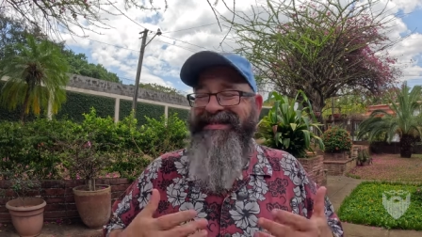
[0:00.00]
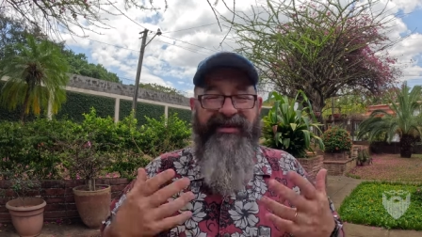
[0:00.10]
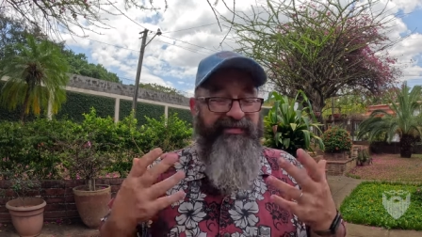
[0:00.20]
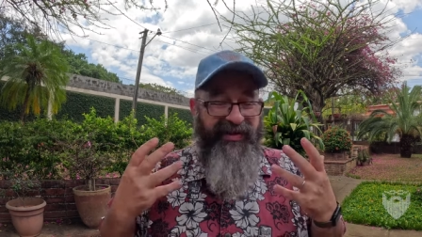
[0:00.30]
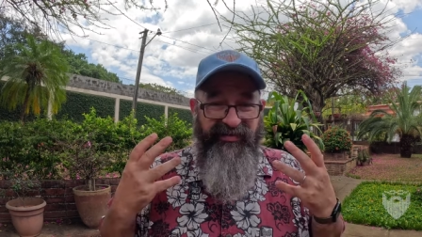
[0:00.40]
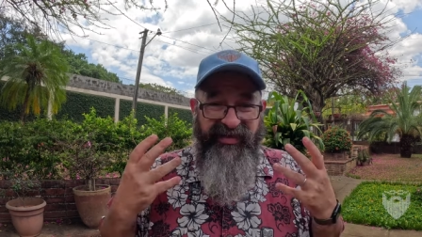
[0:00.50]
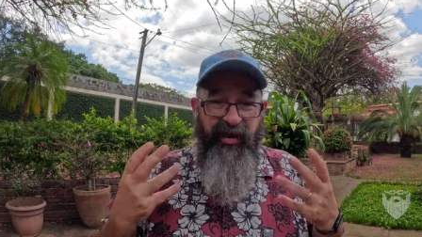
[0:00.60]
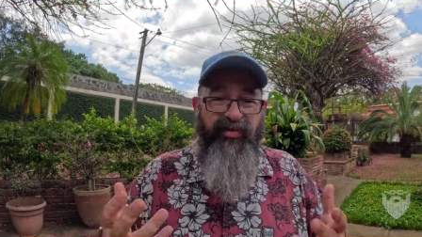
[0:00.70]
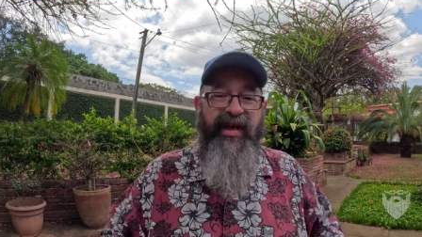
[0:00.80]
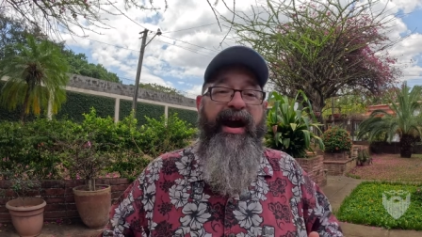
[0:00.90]
They're they're
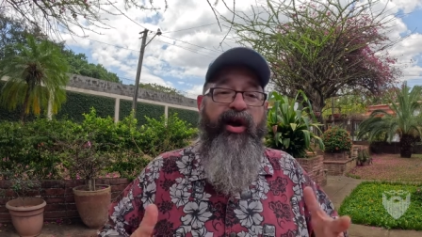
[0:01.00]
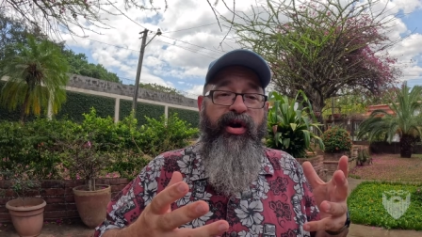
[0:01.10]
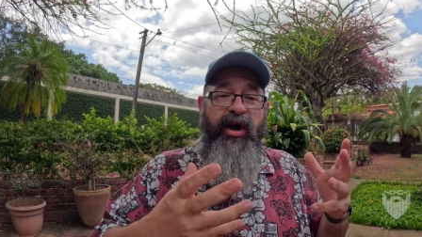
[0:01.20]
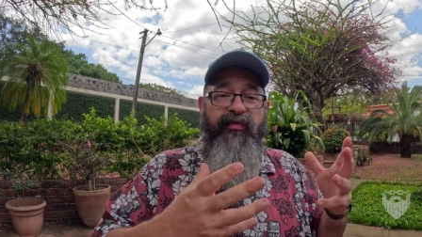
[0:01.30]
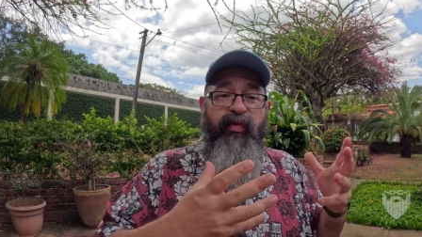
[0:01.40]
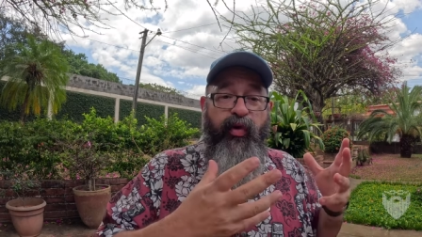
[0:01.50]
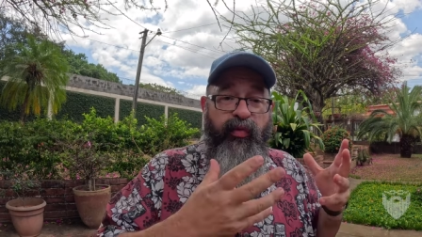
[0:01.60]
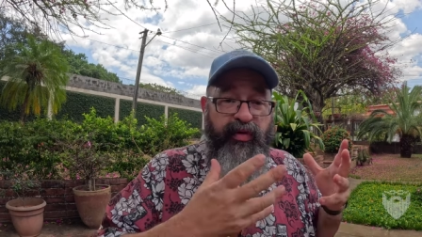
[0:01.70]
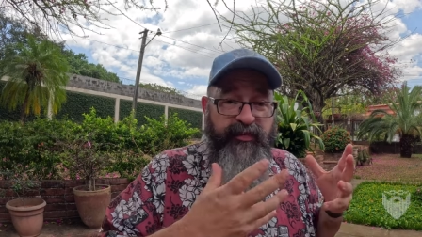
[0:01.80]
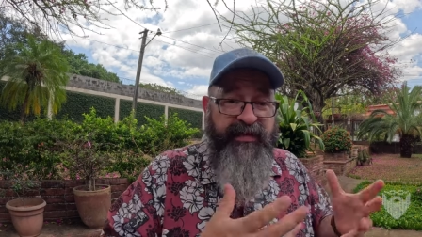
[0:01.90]
they're there for
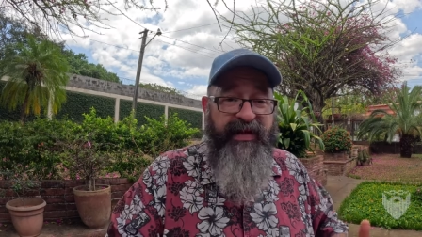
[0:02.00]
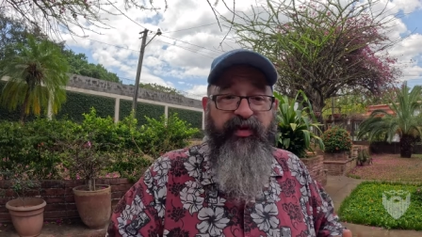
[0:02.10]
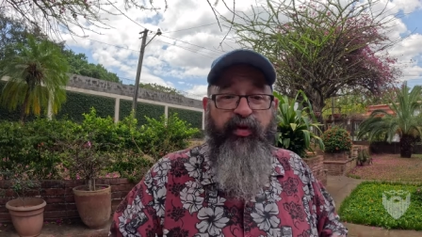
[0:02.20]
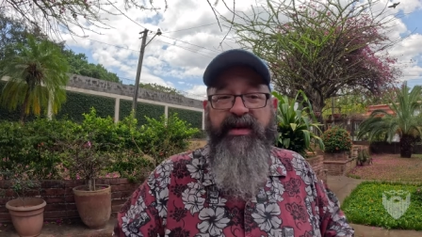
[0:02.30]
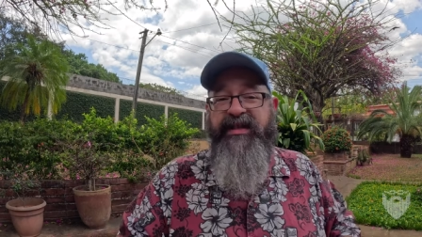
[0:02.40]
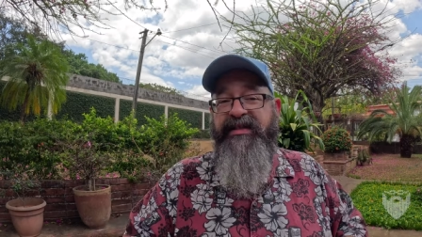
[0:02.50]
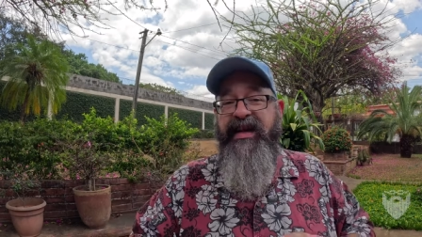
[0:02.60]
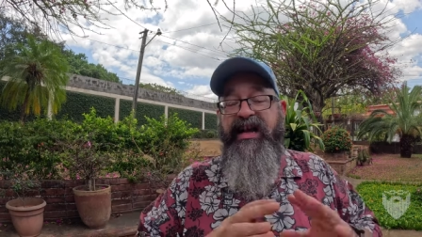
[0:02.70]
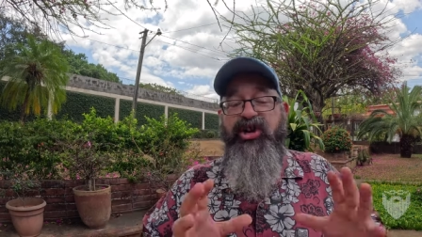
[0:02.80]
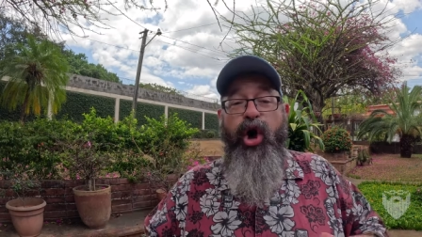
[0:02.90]
specific reasons.
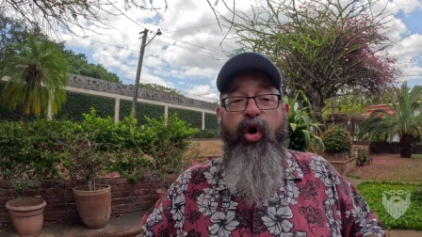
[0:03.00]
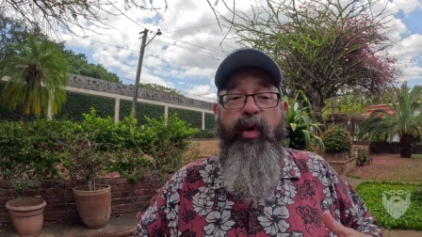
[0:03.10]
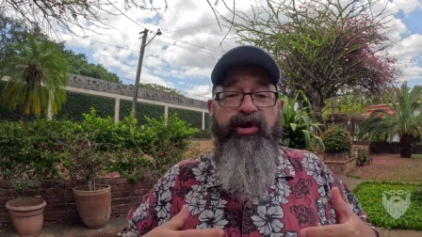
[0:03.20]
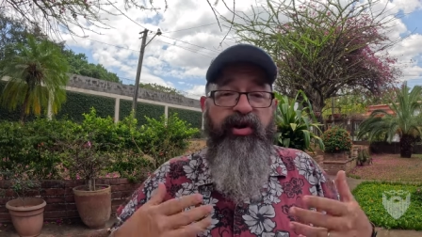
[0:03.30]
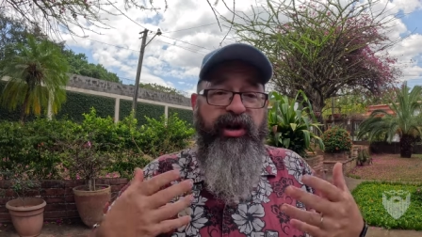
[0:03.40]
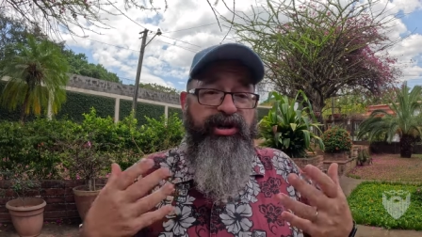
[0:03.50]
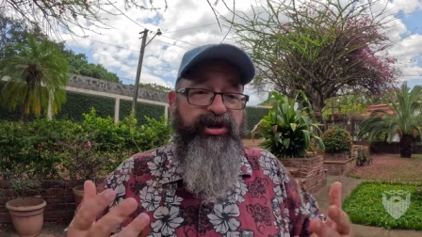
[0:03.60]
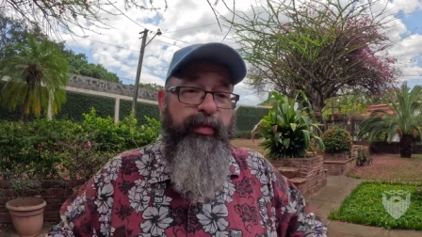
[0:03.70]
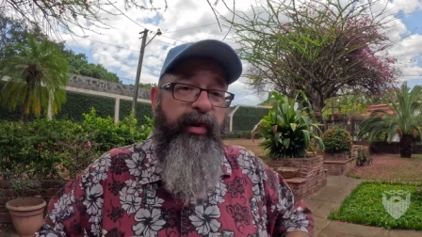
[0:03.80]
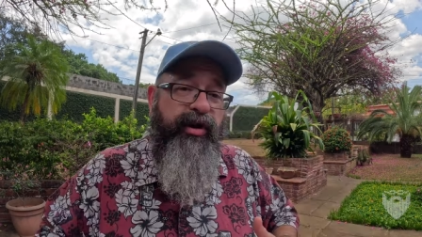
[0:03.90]
And I know when you're a
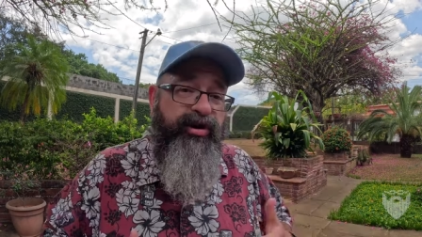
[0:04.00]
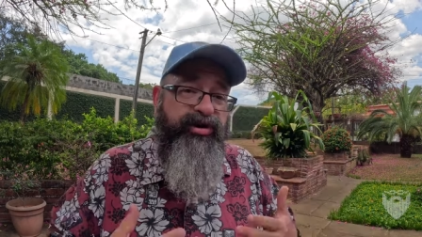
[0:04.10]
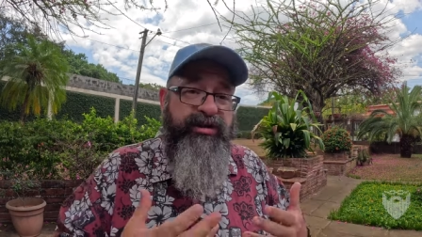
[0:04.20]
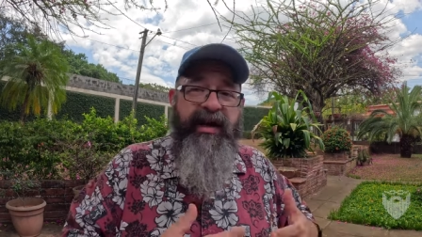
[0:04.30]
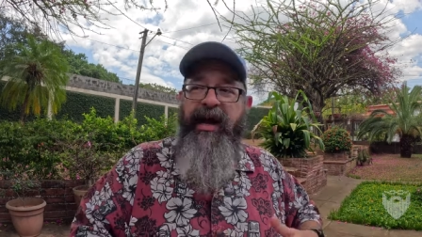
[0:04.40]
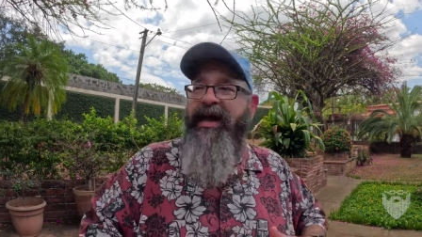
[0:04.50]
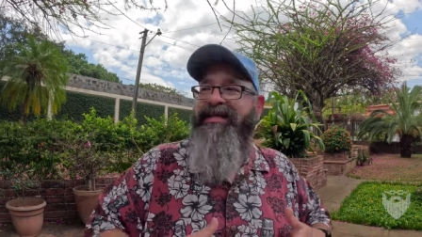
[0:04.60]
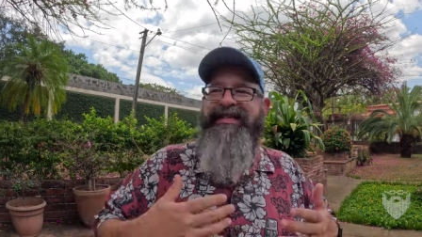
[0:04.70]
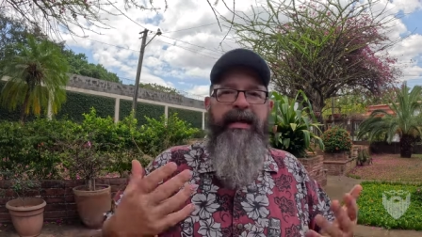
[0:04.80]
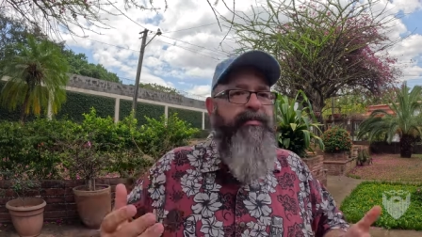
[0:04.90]
consumer and you're just
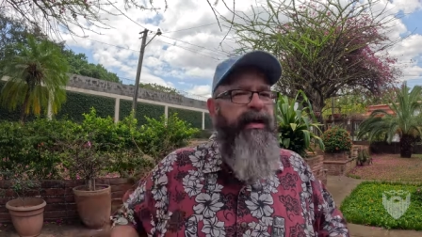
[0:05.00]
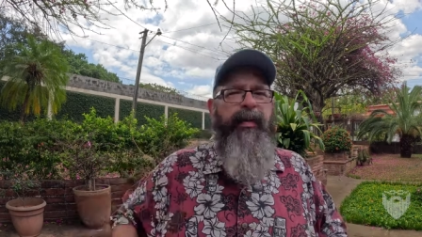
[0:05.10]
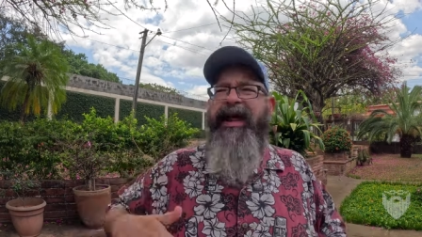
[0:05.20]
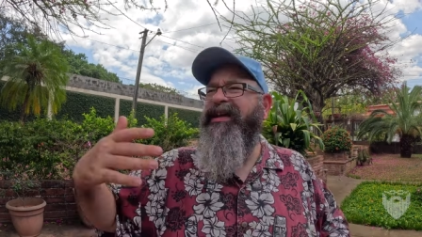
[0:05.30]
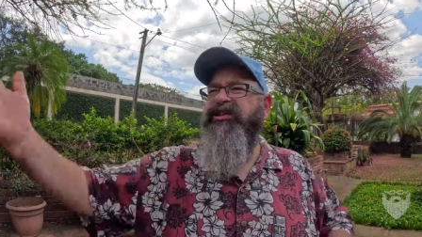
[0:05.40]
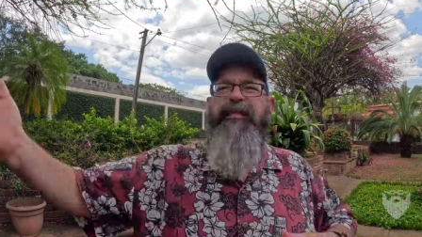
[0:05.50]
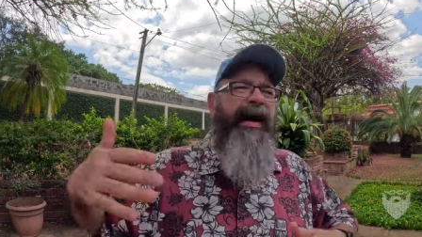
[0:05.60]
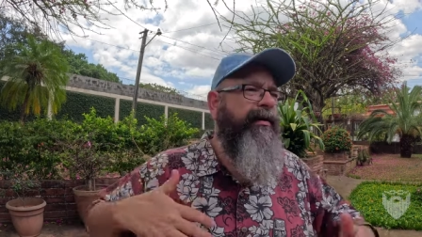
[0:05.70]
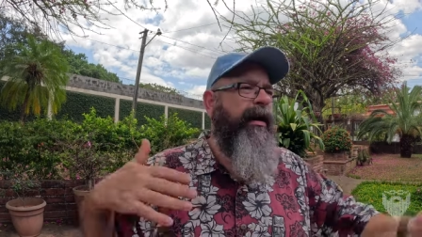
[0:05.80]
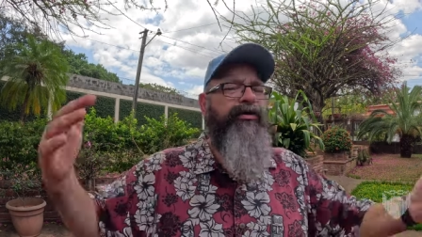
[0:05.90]
it seems like, well, I can just
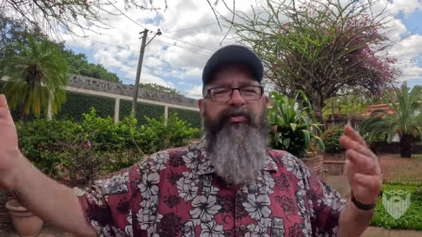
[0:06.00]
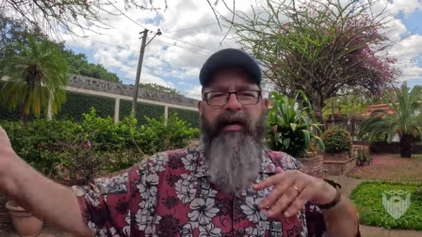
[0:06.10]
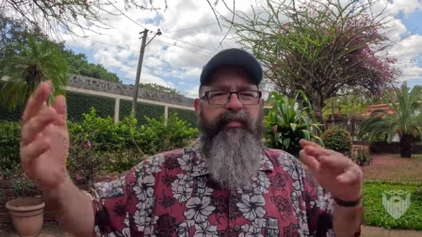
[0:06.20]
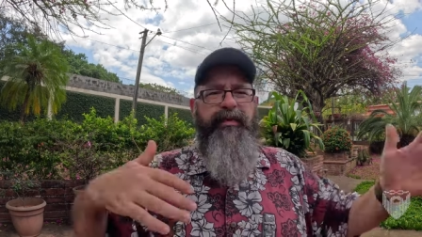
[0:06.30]
buy a car and drive it